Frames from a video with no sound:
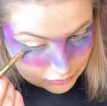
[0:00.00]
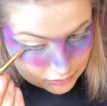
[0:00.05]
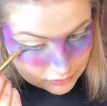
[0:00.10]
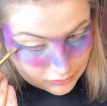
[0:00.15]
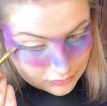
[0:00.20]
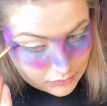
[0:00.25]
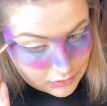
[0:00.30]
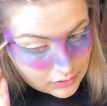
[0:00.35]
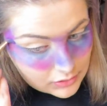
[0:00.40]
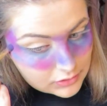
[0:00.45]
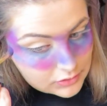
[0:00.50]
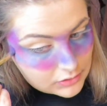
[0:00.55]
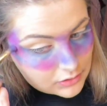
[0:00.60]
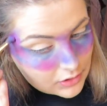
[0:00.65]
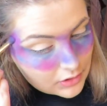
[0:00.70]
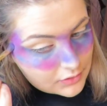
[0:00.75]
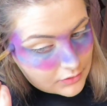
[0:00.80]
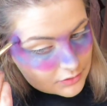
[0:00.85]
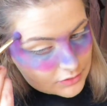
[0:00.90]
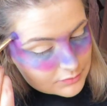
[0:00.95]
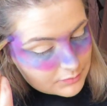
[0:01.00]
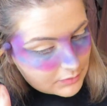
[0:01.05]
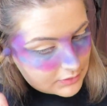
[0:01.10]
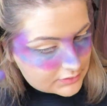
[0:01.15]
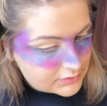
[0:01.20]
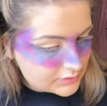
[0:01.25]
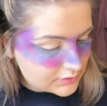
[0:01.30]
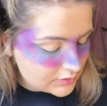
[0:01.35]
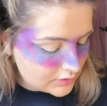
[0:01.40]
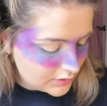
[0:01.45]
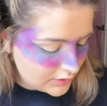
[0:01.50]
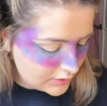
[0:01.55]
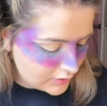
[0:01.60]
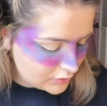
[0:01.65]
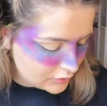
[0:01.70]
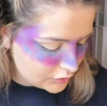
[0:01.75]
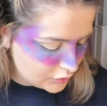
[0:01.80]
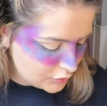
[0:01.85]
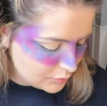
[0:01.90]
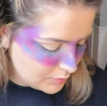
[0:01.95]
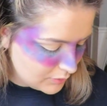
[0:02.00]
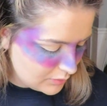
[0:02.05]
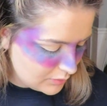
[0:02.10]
blue and in other spots it's looking a little too